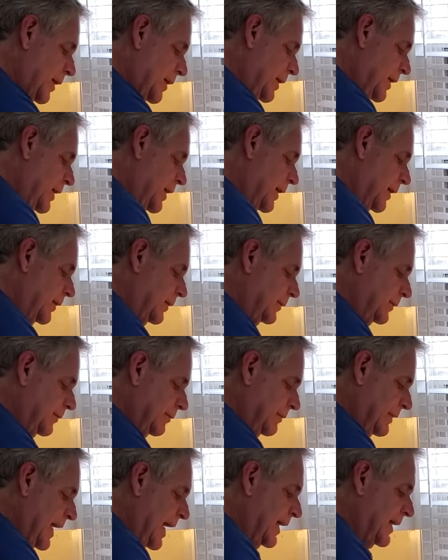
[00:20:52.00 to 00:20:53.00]
you know,
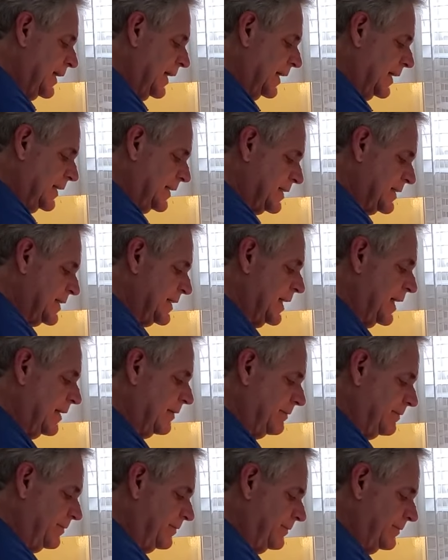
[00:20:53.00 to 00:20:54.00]
that kind of
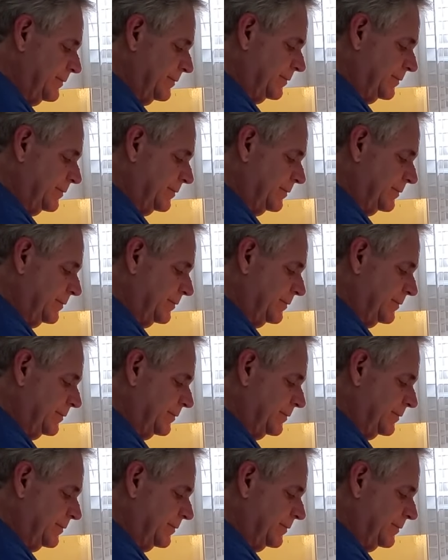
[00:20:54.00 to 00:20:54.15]
stuff.